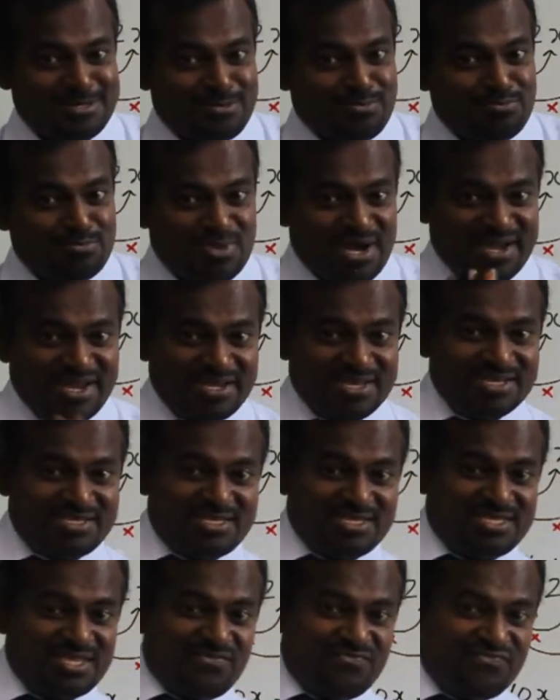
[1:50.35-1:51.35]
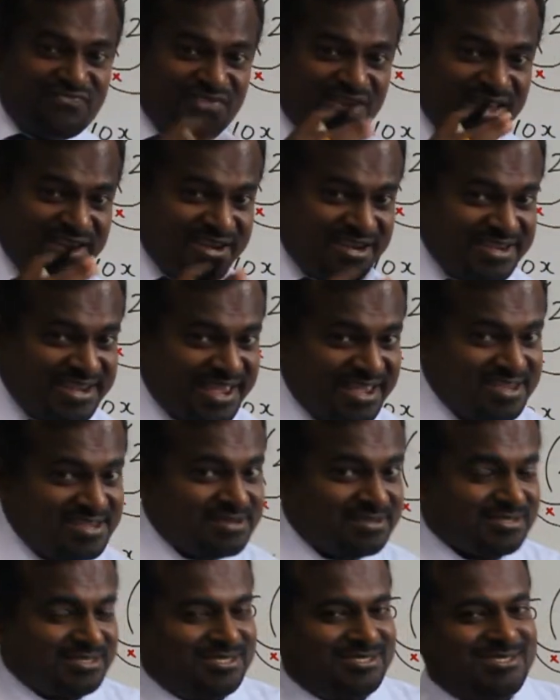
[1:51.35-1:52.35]
Minus is a very
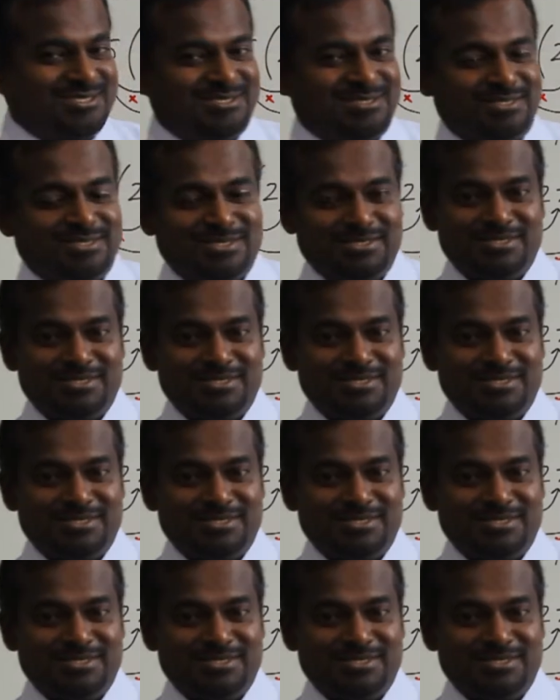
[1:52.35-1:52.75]
dangerous.